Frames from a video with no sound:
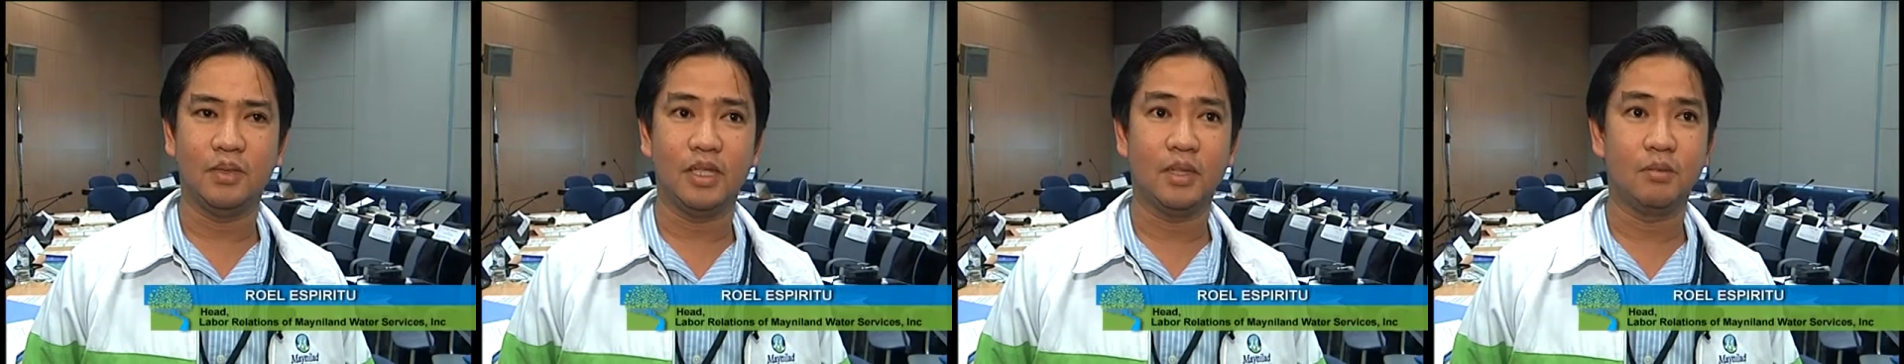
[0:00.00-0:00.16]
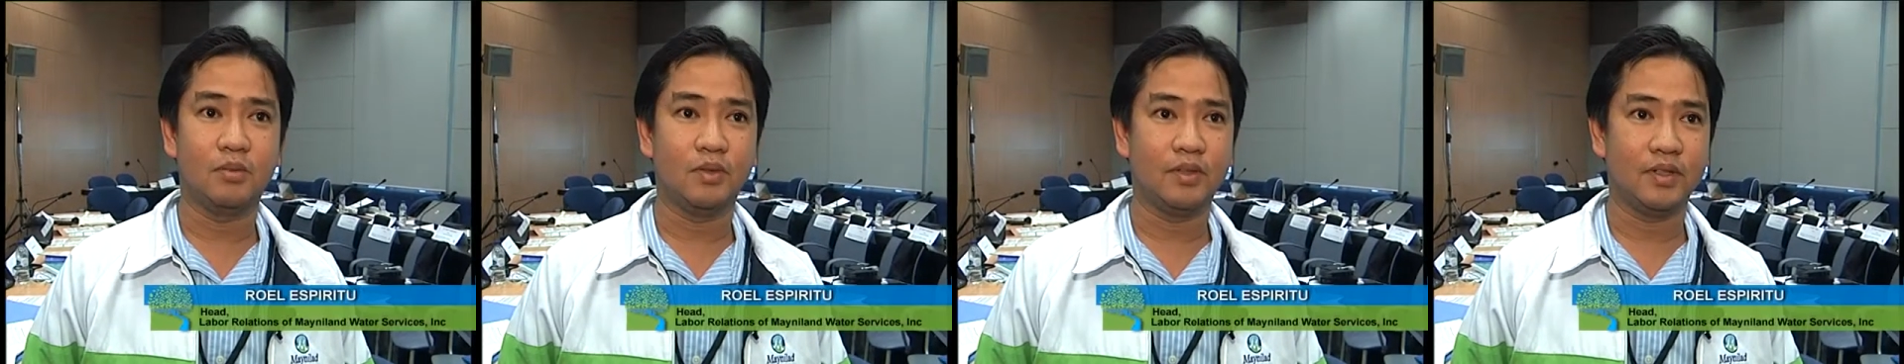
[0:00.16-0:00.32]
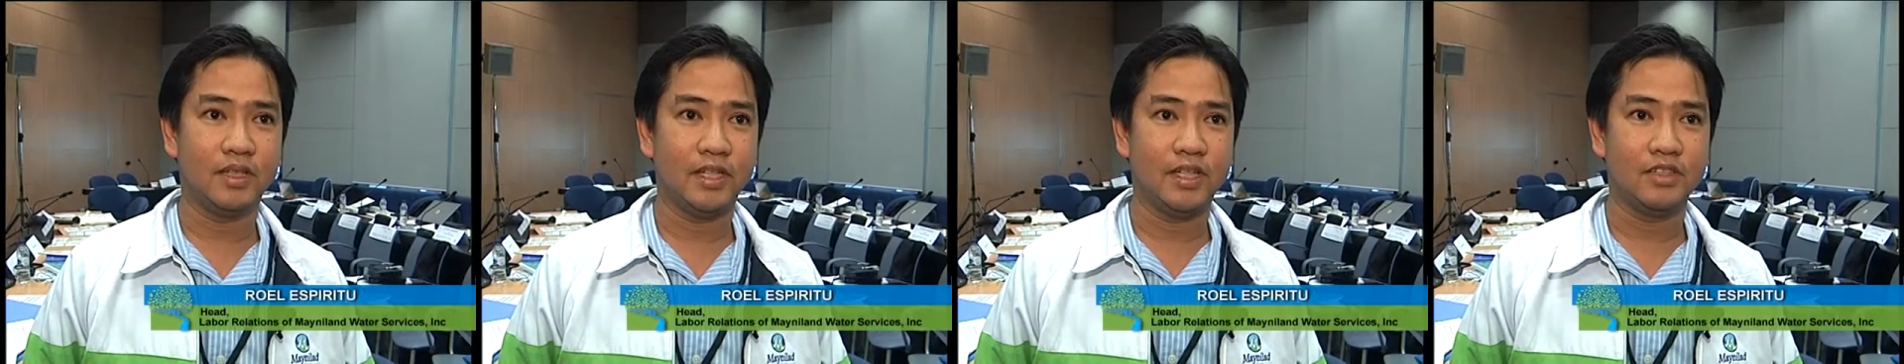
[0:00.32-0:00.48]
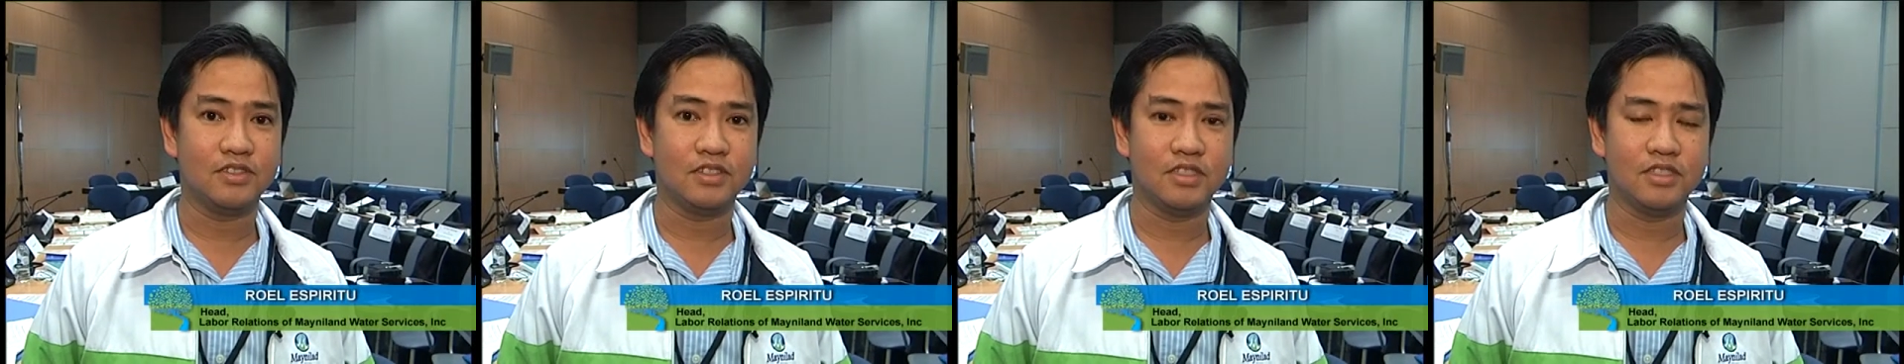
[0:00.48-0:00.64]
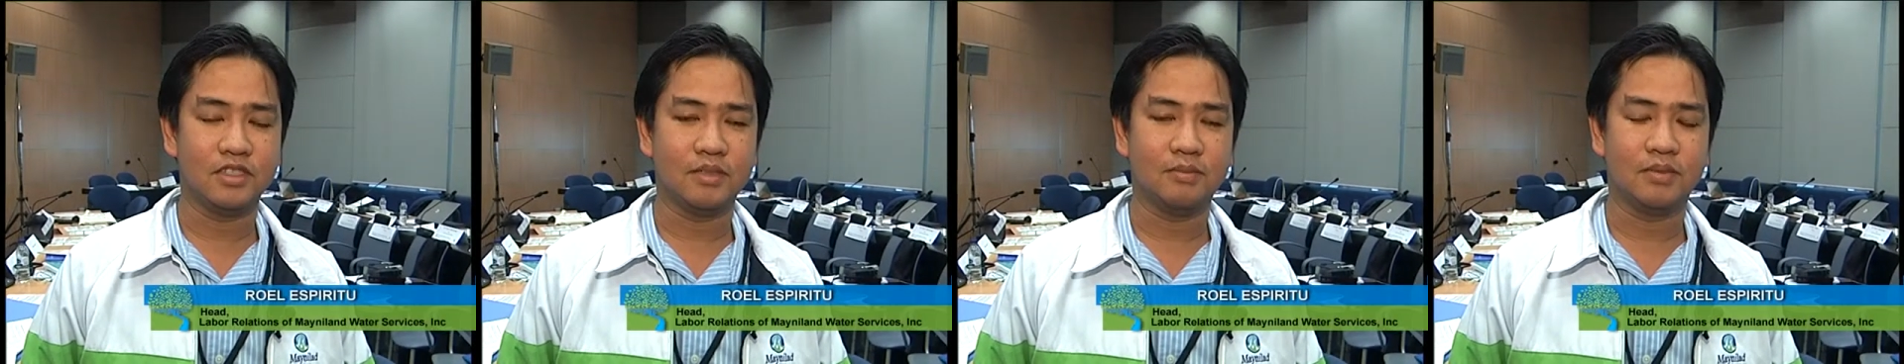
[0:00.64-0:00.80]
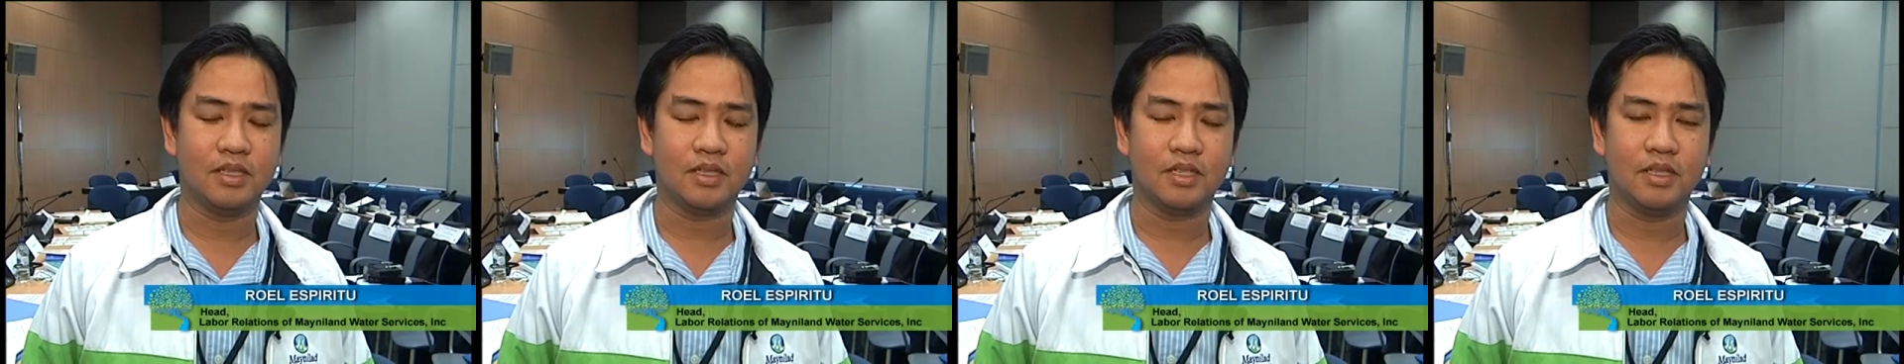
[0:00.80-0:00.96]
labor
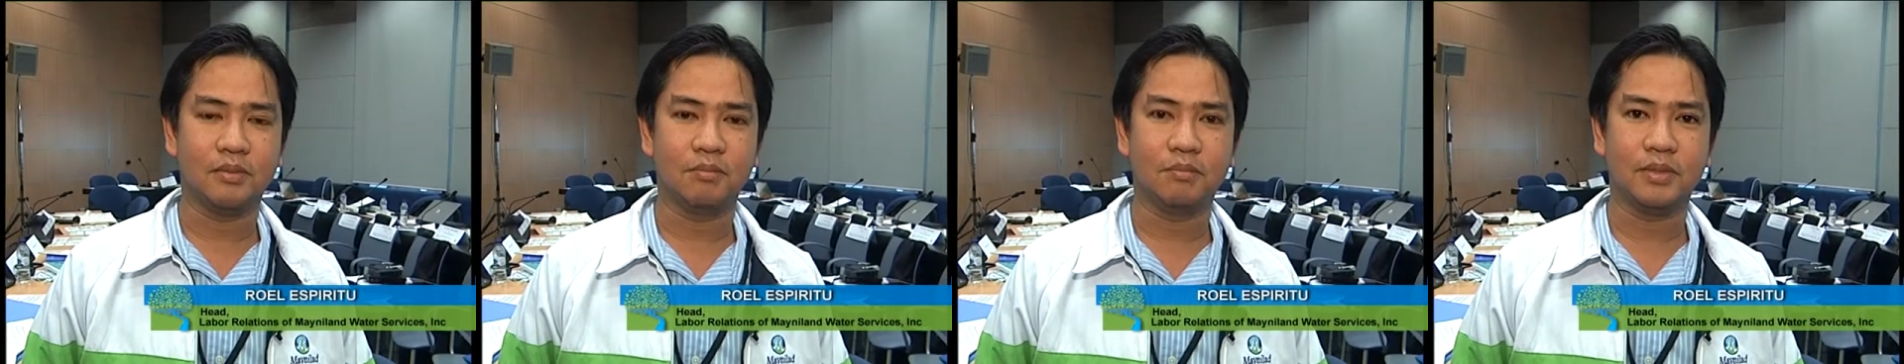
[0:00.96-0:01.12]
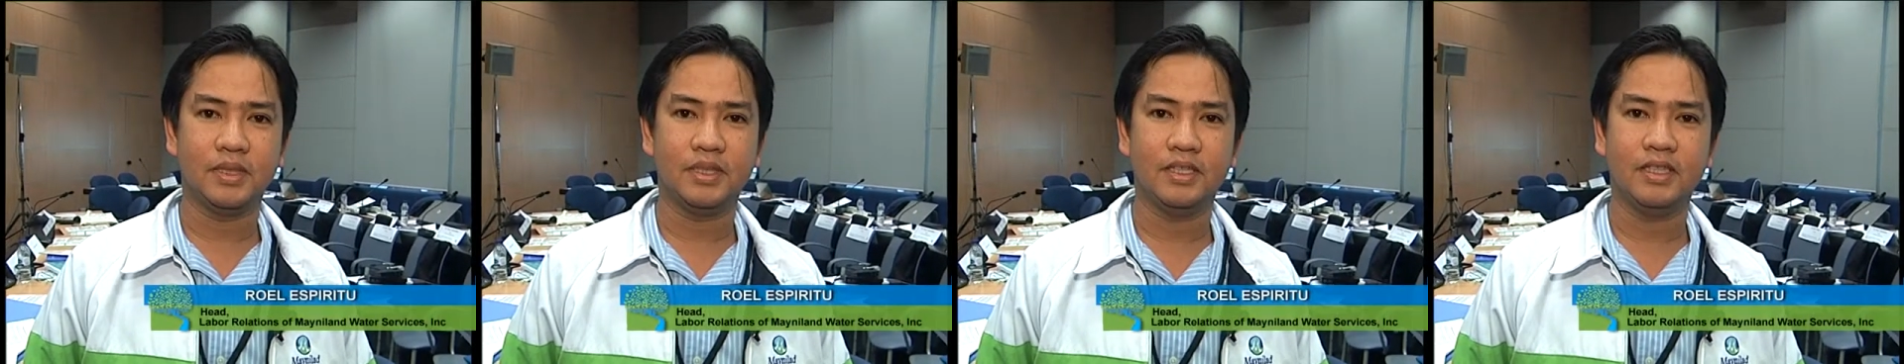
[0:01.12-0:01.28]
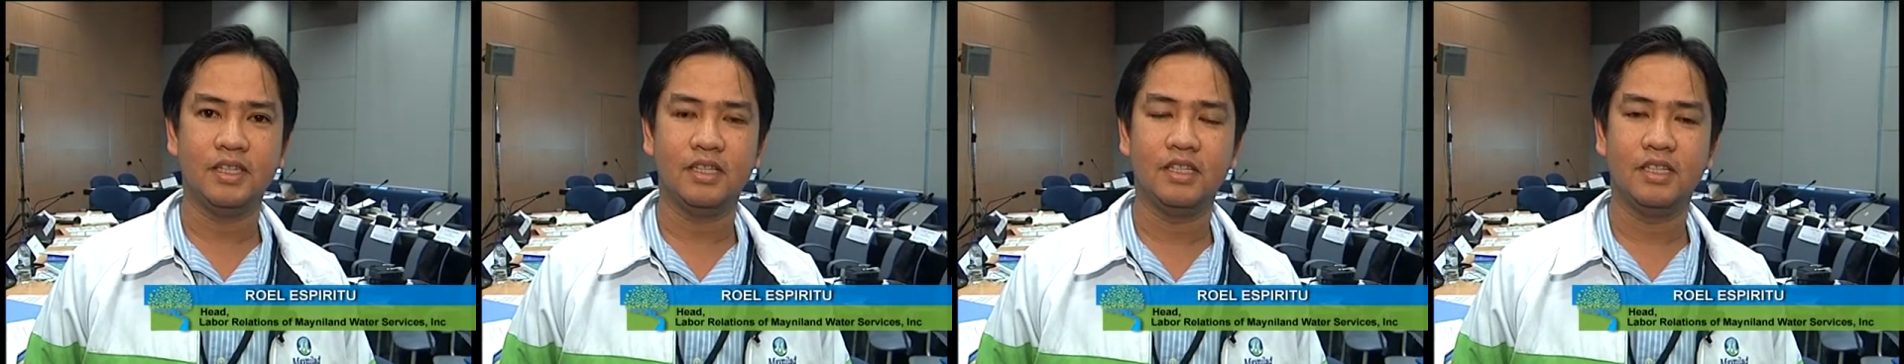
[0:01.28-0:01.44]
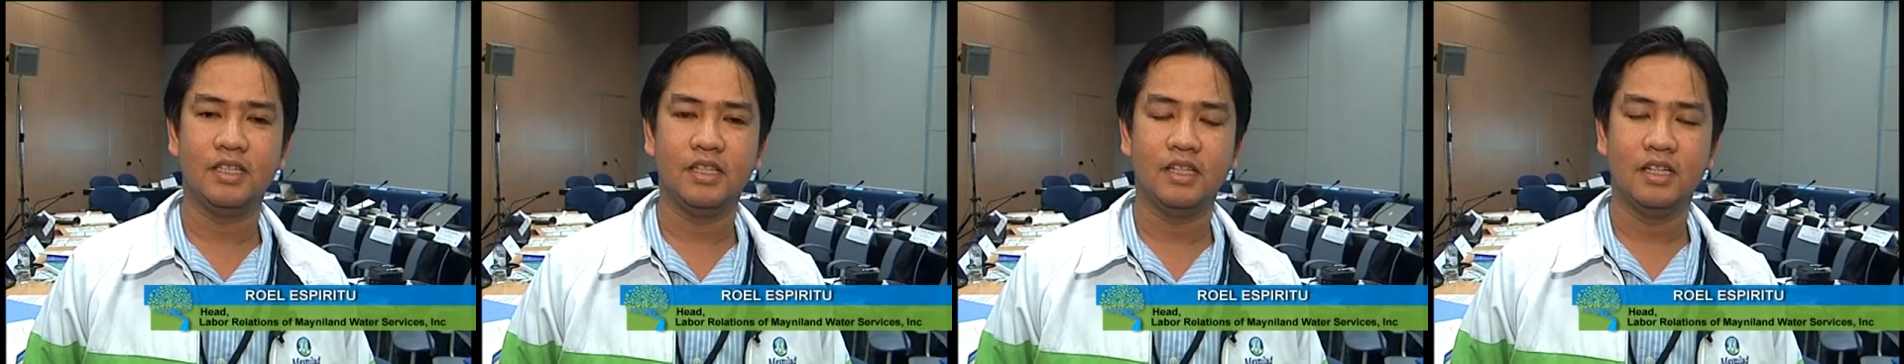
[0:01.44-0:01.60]
relations in the company.